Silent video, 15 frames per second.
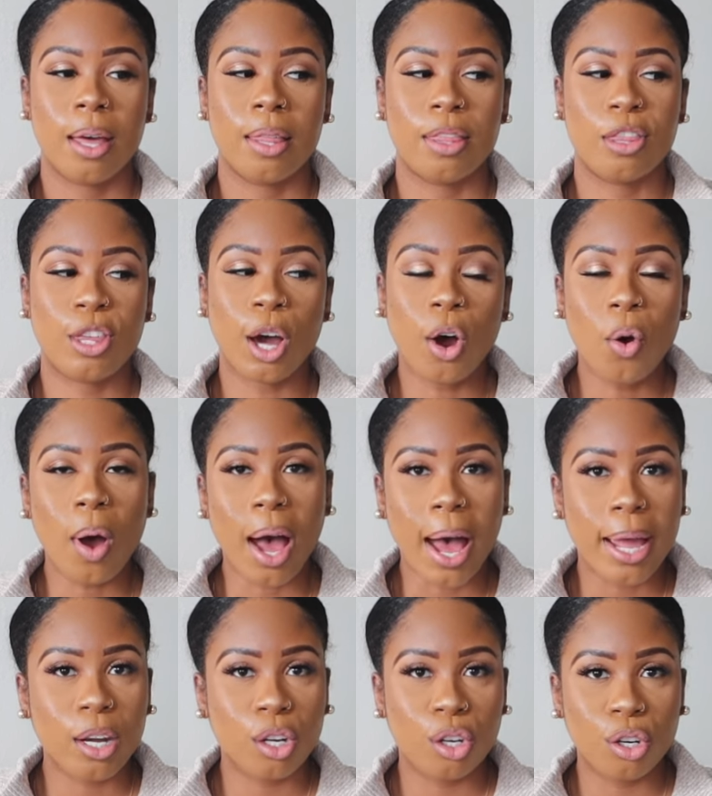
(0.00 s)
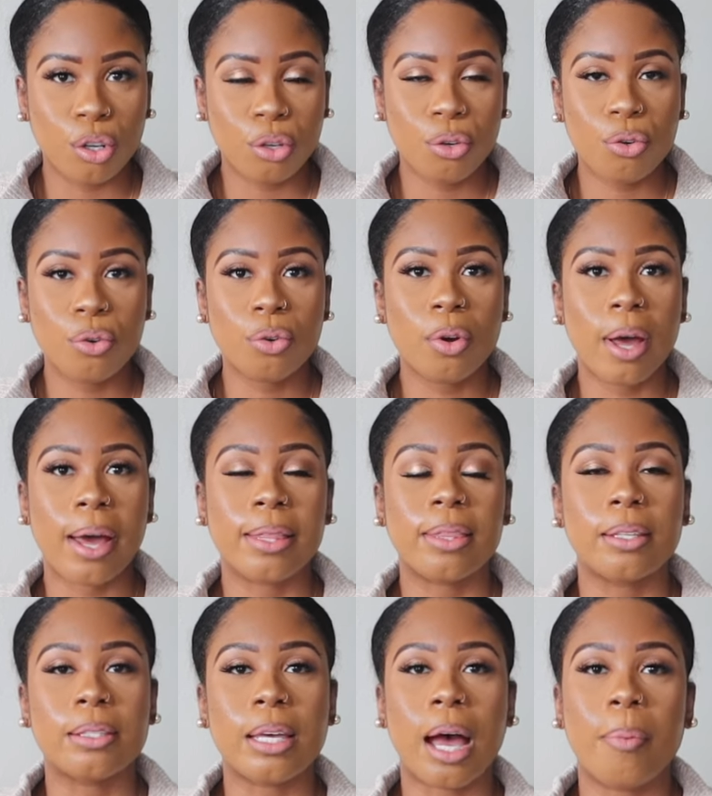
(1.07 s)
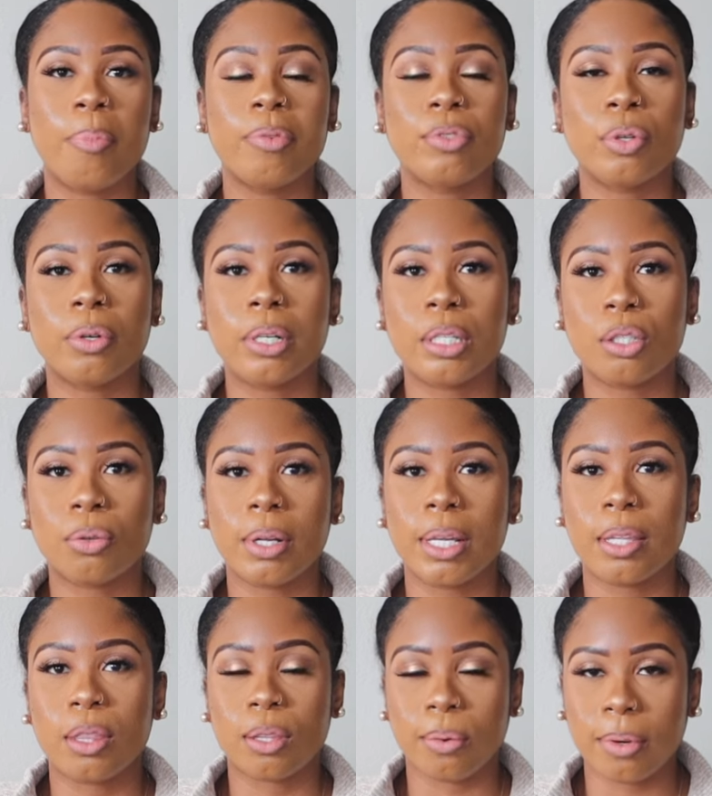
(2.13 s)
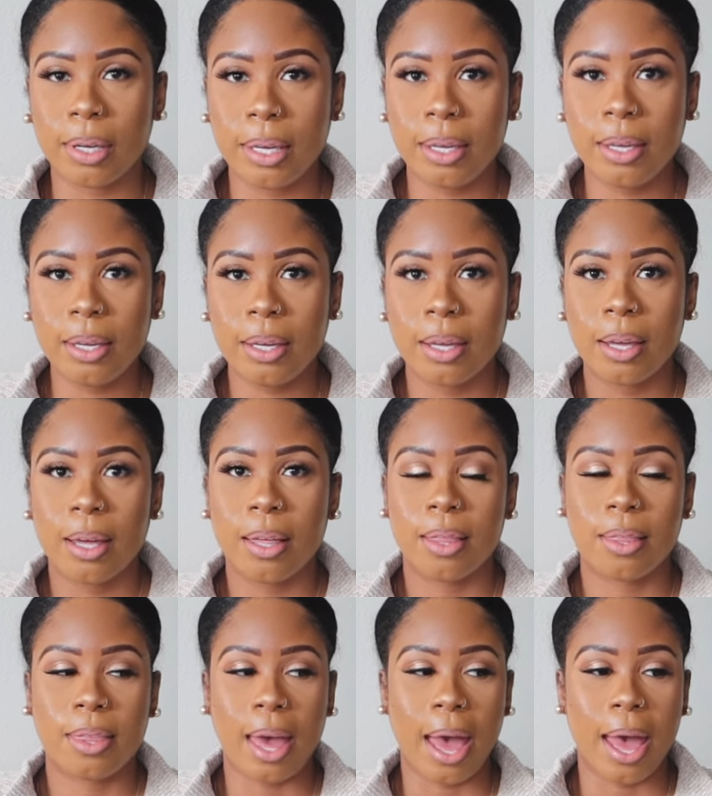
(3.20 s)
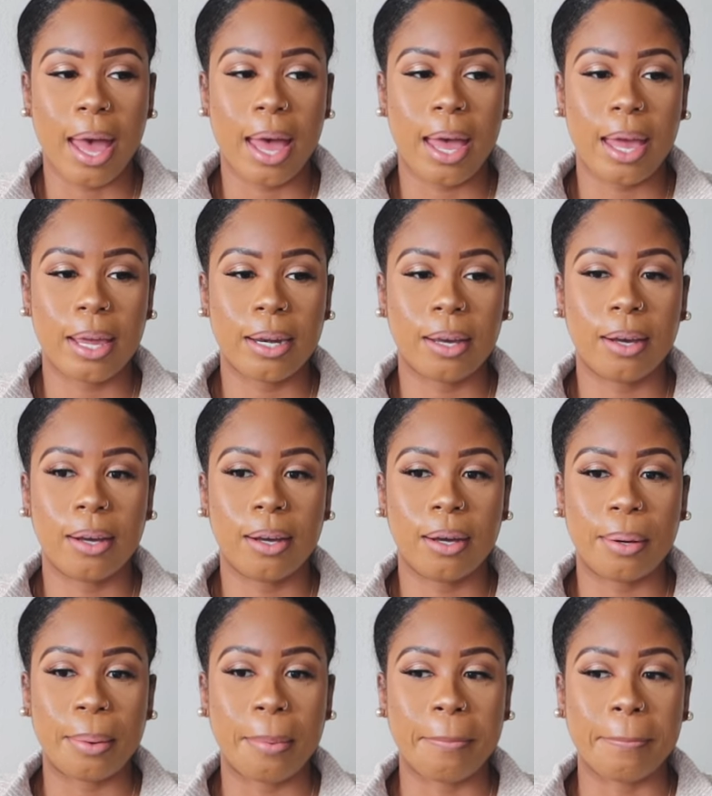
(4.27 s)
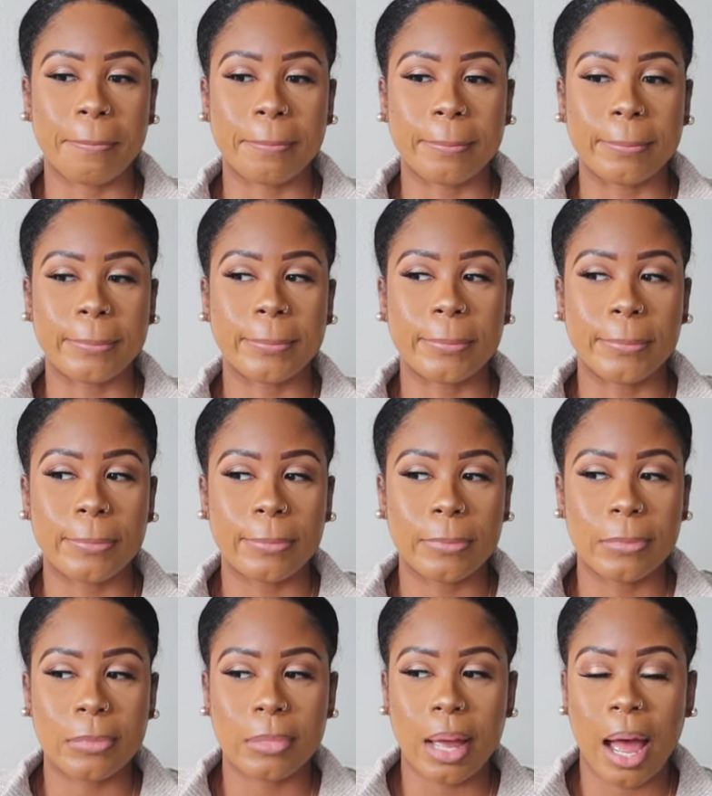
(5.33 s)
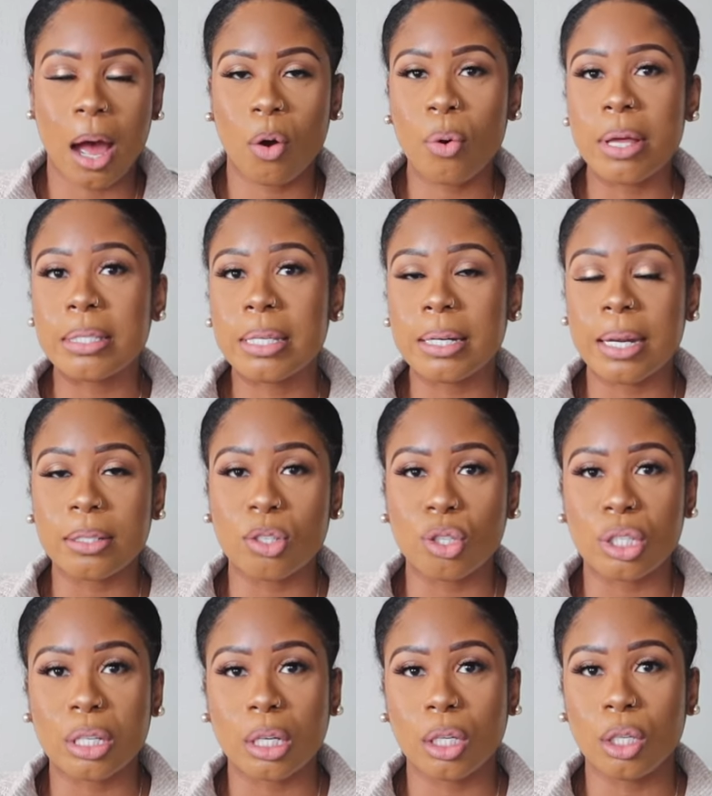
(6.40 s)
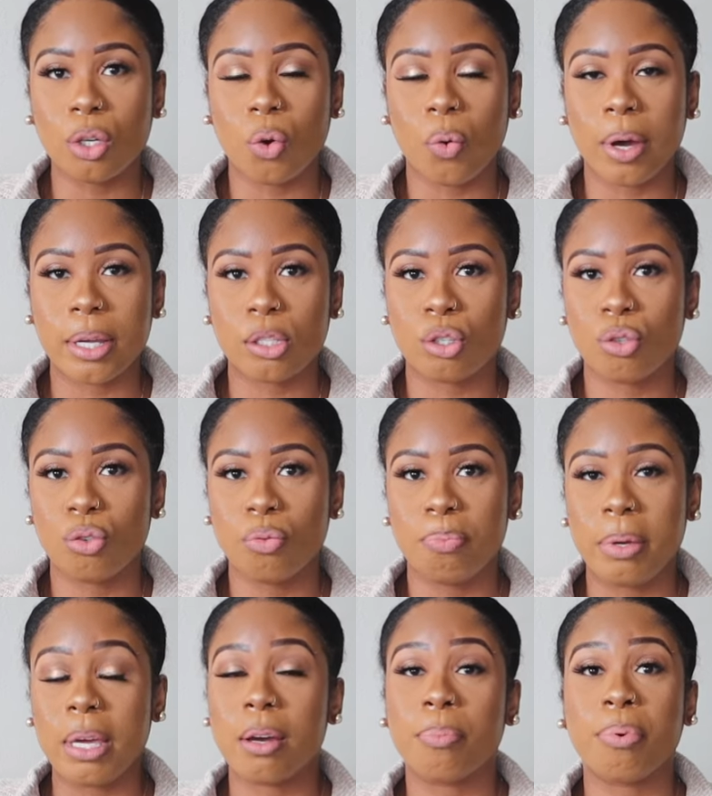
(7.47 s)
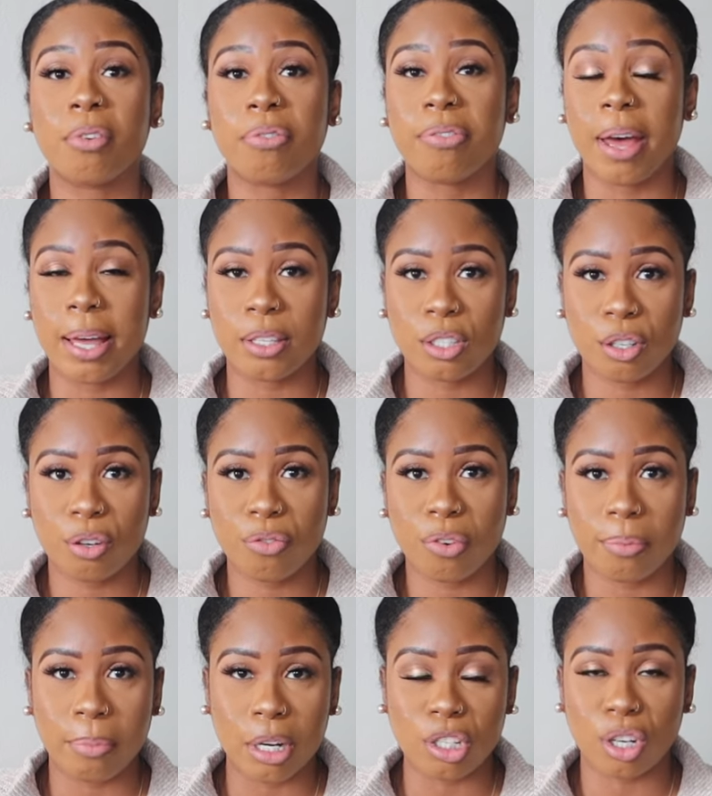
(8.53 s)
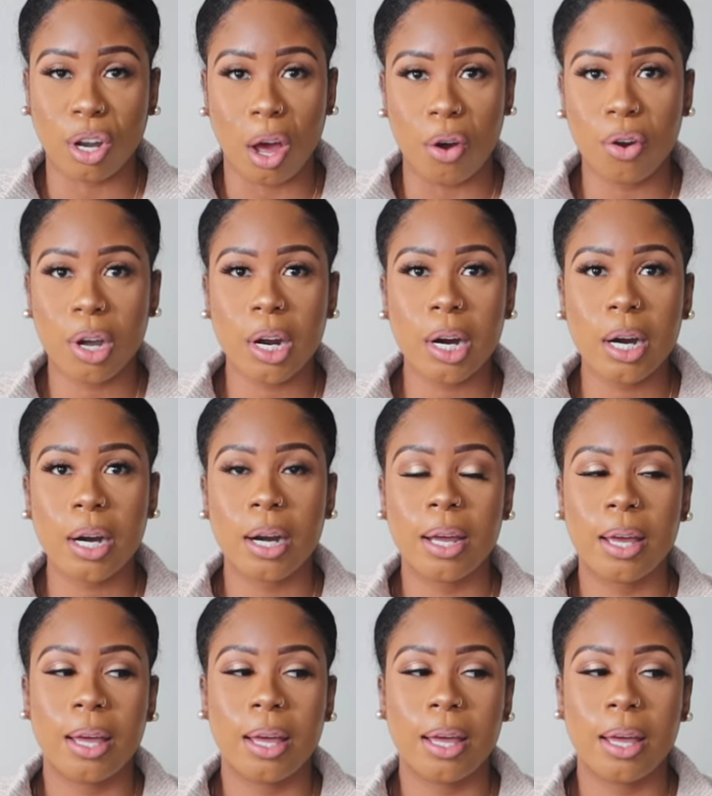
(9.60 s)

though I knew at the top of 2023 that um, I wasn't necessarily going to be a professor for much longer,